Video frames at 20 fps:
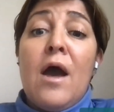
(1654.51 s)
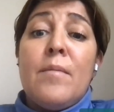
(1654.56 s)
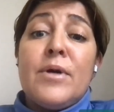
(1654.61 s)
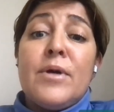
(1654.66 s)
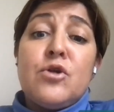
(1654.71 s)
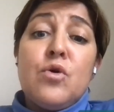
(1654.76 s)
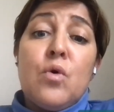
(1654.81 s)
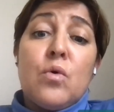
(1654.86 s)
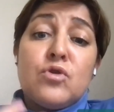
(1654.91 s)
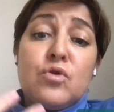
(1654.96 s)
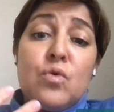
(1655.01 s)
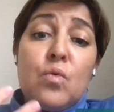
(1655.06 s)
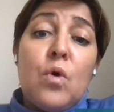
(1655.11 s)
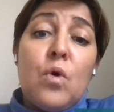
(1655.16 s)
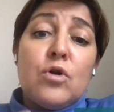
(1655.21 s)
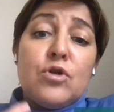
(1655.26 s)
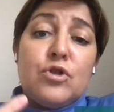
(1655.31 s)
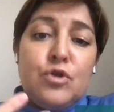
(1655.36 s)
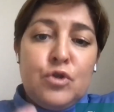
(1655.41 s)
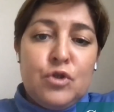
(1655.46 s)
But you also
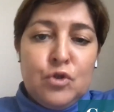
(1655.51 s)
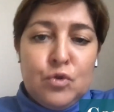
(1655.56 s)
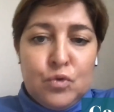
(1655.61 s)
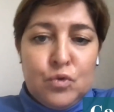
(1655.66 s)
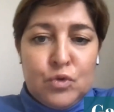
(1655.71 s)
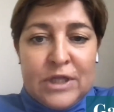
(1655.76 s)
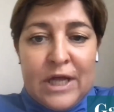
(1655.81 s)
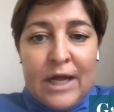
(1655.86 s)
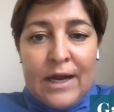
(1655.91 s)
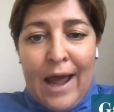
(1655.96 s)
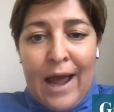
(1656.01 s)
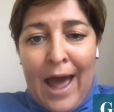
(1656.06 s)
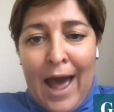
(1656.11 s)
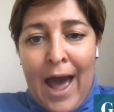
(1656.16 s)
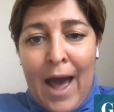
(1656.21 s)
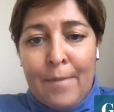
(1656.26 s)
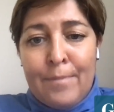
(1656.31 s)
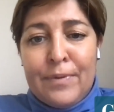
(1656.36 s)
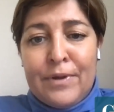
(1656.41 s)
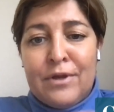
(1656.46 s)
want to use that
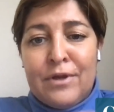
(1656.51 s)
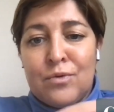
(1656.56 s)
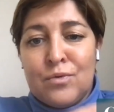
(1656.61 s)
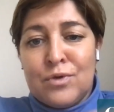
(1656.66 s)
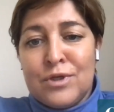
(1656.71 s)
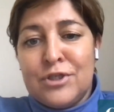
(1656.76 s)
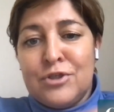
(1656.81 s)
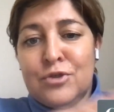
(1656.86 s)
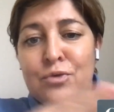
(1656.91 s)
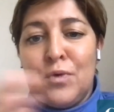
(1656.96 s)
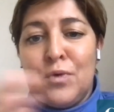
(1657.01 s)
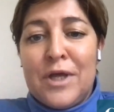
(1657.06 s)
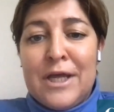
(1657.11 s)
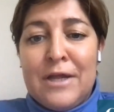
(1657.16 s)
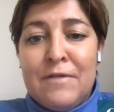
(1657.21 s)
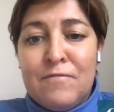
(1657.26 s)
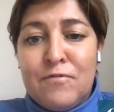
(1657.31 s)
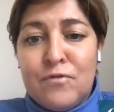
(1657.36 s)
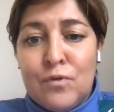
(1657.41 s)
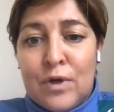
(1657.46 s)
app in order to
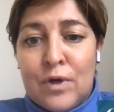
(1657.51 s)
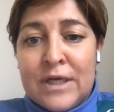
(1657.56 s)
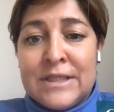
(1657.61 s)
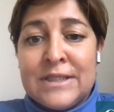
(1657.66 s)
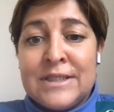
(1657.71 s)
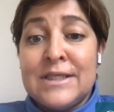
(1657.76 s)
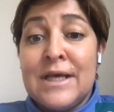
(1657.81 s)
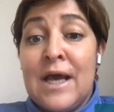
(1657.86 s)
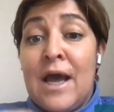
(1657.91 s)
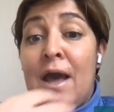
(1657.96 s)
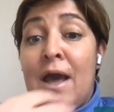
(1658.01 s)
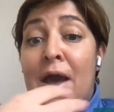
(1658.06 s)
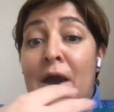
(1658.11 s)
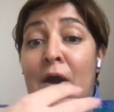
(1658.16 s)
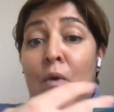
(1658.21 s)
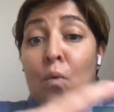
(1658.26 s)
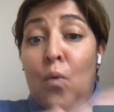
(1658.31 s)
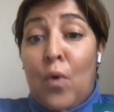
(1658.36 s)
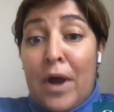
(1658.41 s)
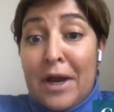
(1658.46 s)
influence
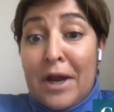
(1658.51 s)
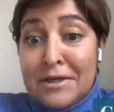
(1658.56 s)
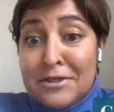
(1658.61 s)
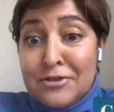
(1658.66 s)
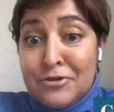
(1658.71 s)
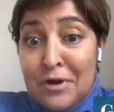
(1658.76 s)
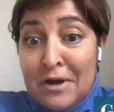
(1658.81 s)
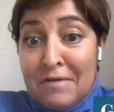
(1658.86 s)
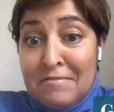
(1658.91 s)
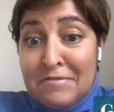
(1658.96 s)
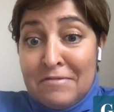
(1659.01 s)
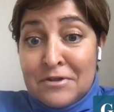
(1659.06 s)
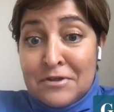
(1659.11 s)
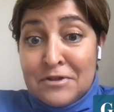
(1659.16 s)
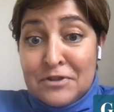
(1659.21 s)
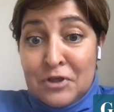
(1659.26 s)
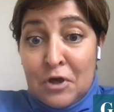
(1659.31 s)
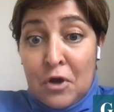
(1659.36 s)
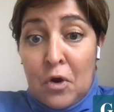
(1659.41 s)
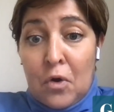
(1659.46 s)
where
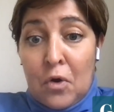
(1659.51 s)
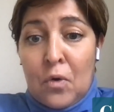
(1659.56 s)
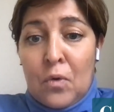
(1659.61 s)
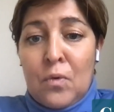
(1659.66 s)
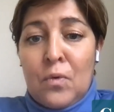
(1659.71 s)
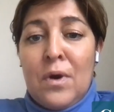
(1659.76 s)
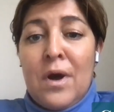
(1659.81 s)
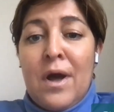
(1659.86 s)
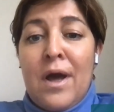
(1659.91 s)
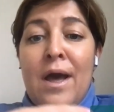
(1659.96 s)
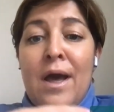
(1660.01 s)
travelers go,